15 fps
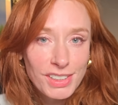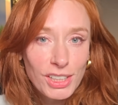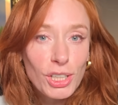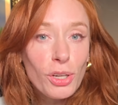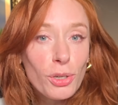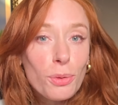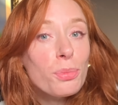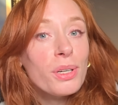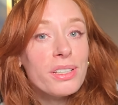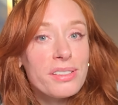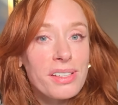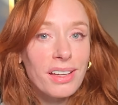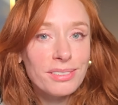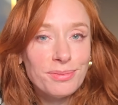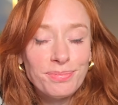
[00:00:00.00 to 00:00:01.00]
You know your
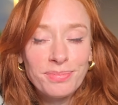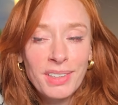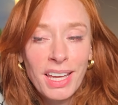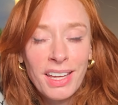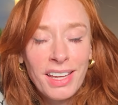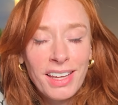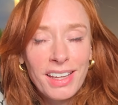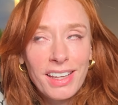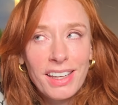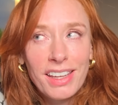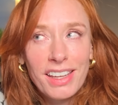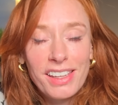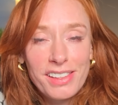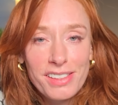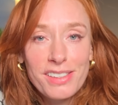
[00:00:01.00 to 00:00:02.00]
printer?
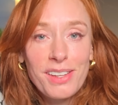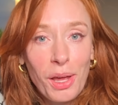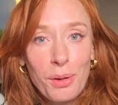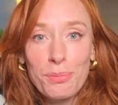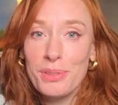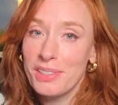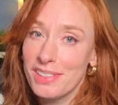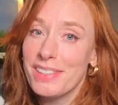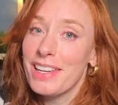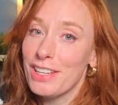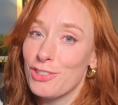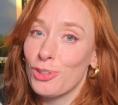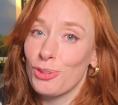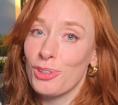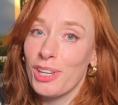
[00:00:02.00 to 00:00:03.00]
It's set up to
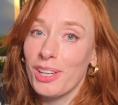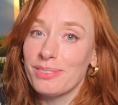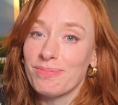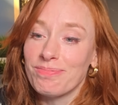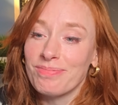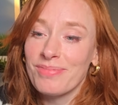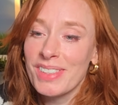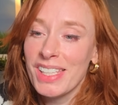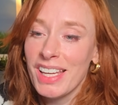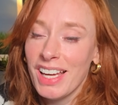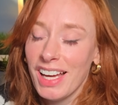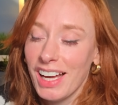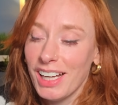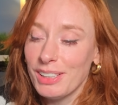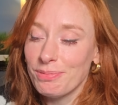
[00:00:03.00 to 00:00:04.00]
snitch on you.
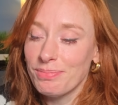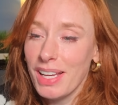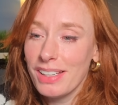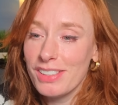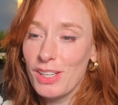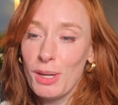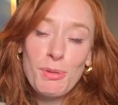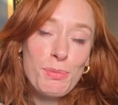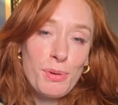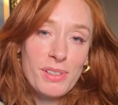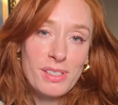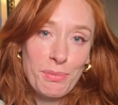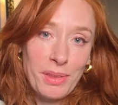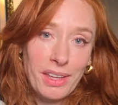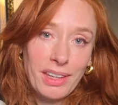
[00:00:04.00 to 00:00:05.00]
Next time you print
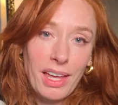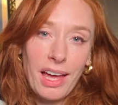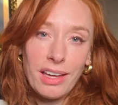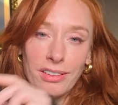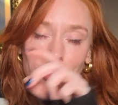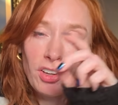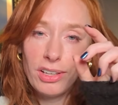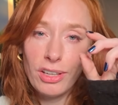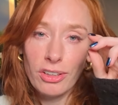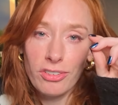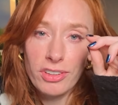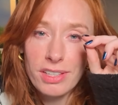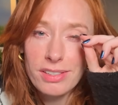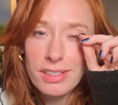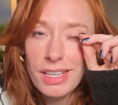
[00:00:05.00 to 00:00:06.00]
something, have a look at
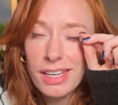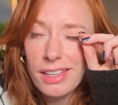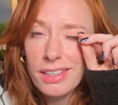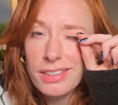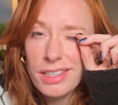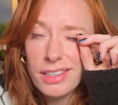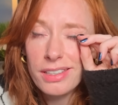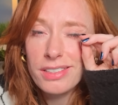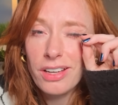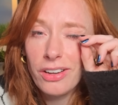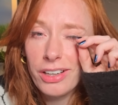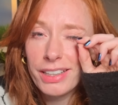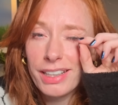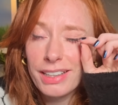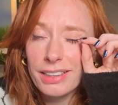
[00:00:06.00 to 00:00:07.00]
these teeny, teeny,
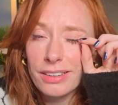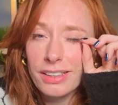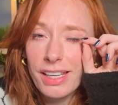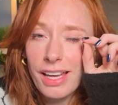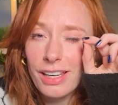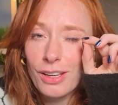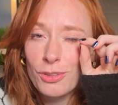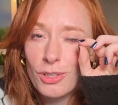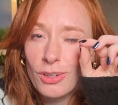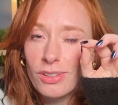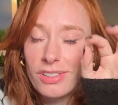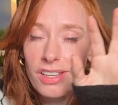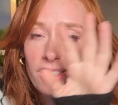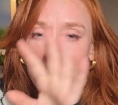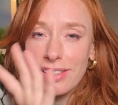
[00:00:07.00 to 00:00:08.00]
tiny little yellow
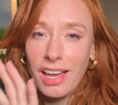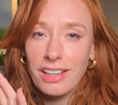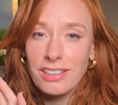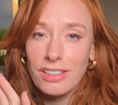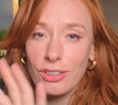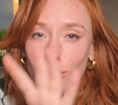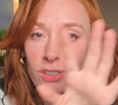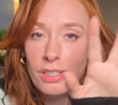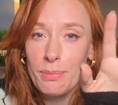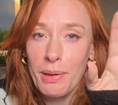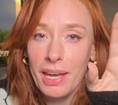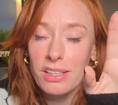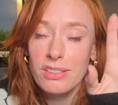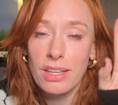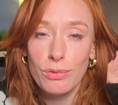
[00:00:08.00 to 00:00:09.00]
dots that are scattered across the
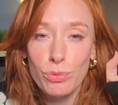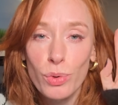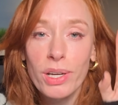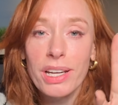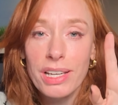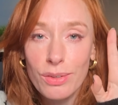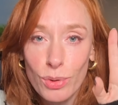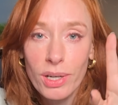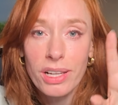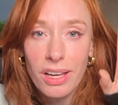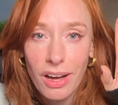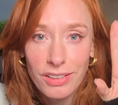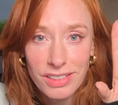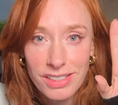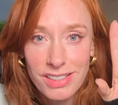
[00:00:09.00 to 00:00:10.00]
page. They're really, really
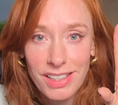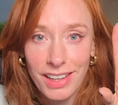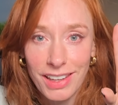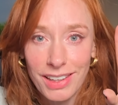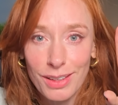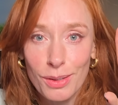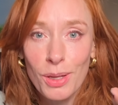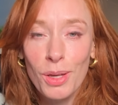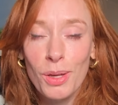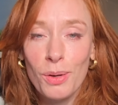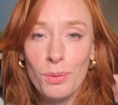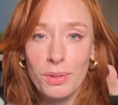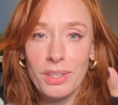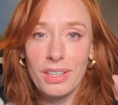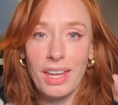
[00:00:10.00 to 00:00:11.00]
hard to see
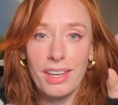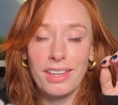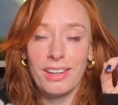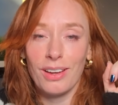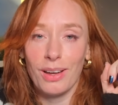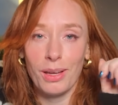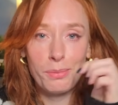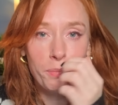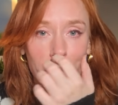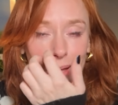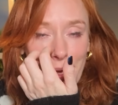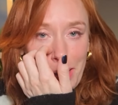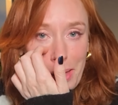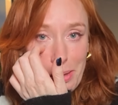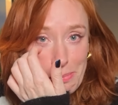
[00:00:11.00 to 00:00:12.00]
with the naked eye,
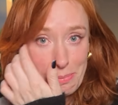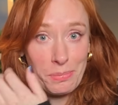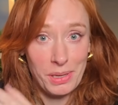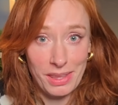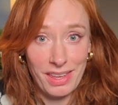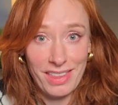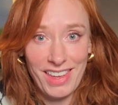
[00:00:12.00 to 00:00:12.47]
but they're